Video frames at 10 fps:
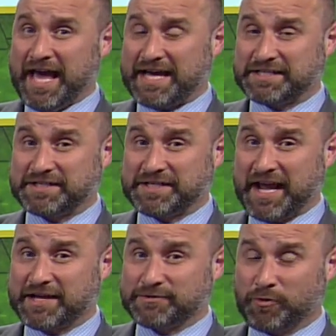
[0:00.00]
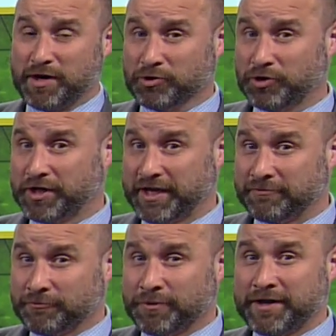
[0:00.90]
as it stands, we're
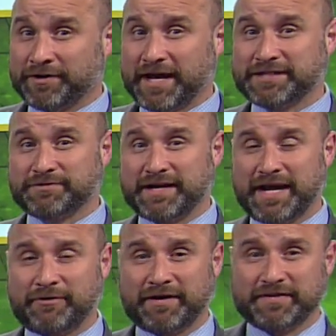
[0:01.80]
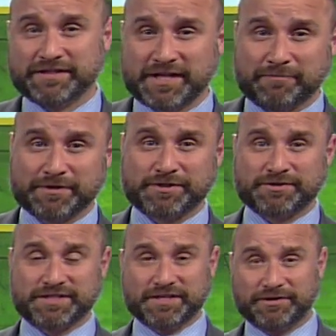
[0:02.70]
looking real nice right now. We have these
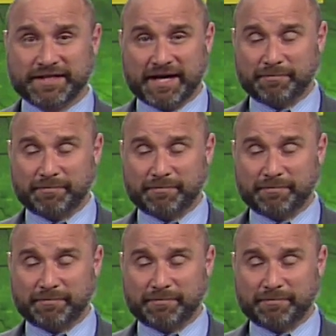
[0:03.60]
temperatures still in the